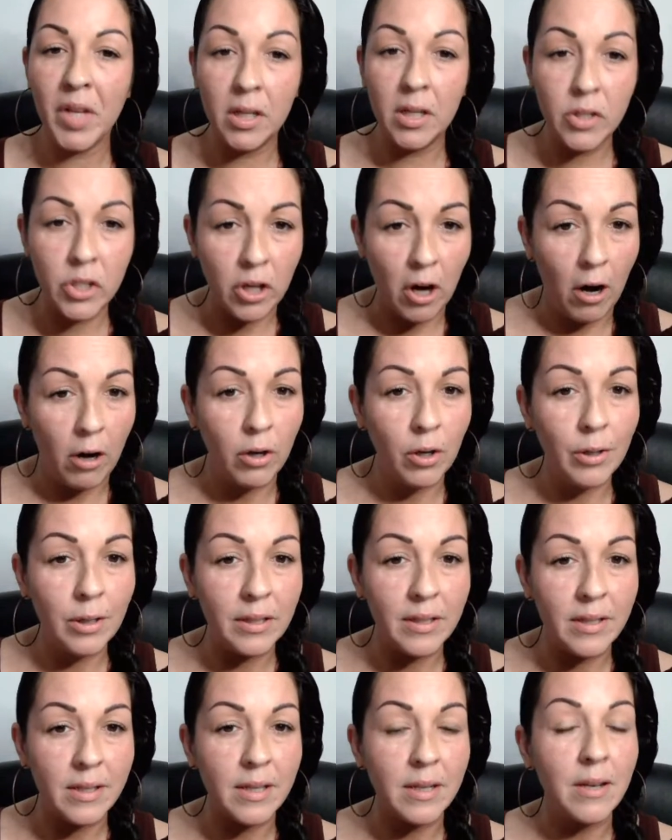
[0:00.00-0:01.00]

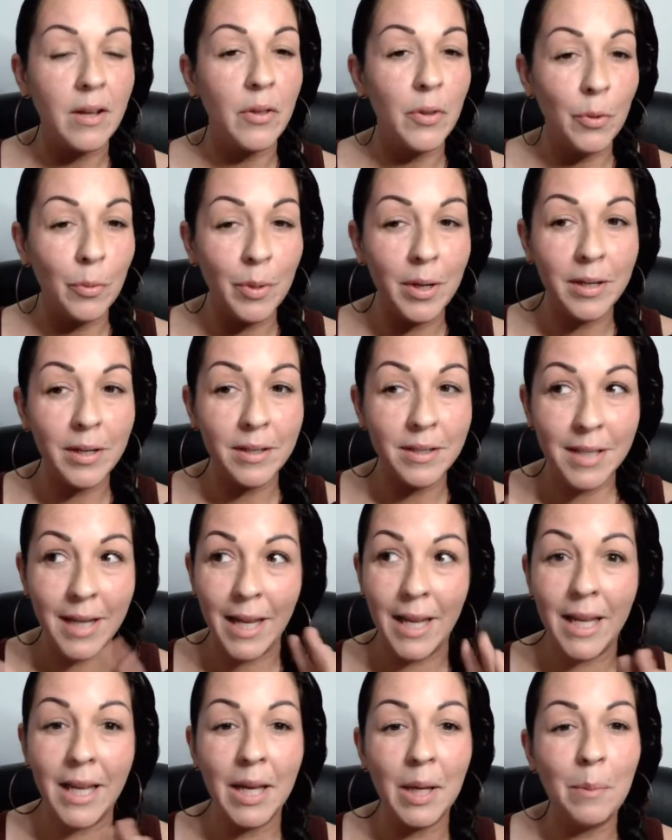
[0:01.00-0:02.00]
Charcoal is another one.
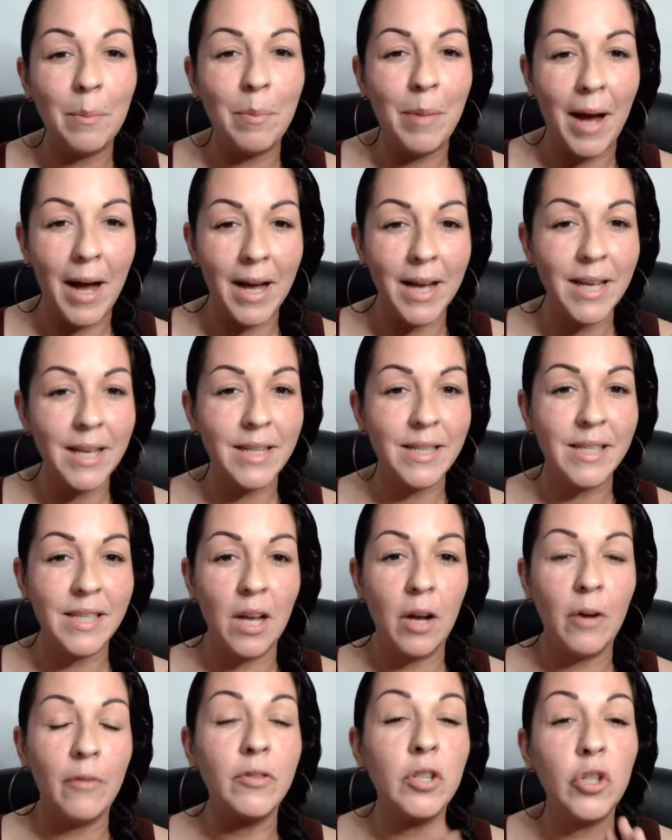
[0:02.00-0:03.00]
Take it by
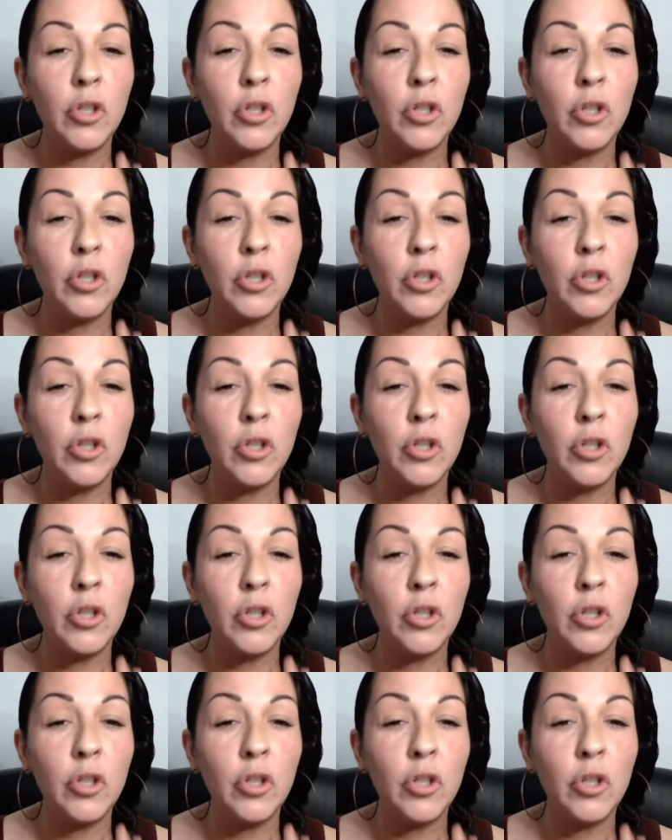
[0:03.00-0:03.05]
itself.